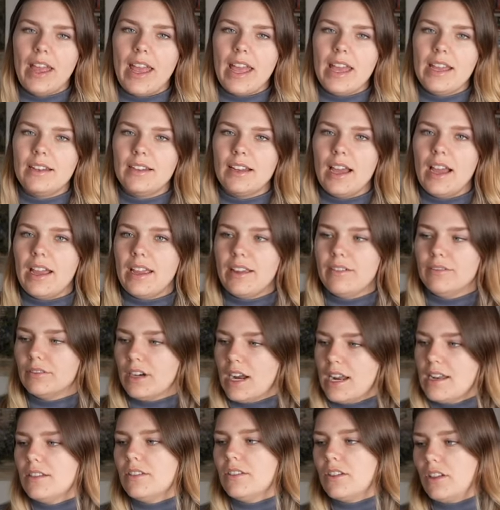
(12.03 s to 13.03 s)
and I
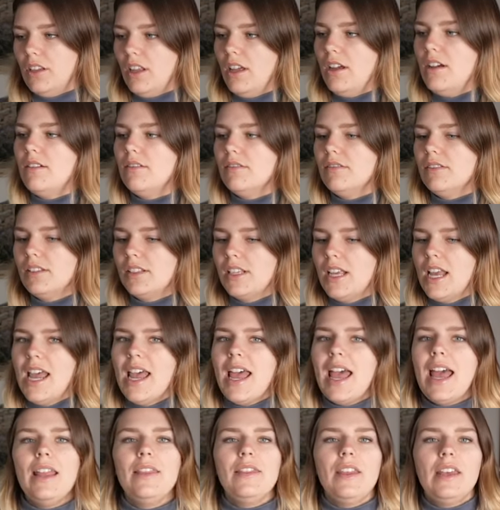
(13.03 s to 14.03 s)
rent clothes
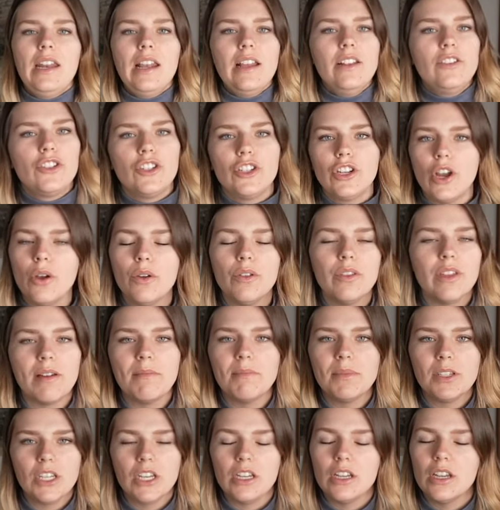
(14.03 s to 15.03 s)
and then I show
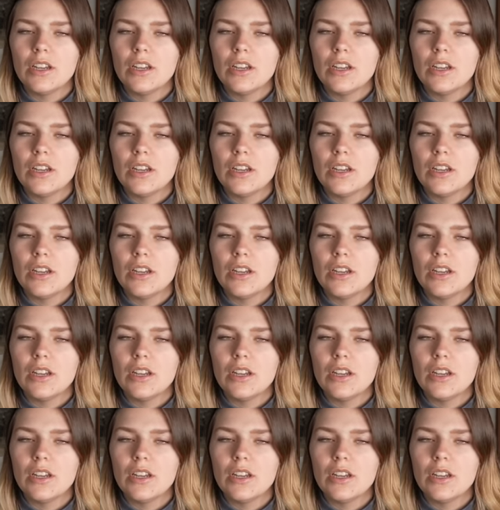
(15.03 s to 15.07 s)
them to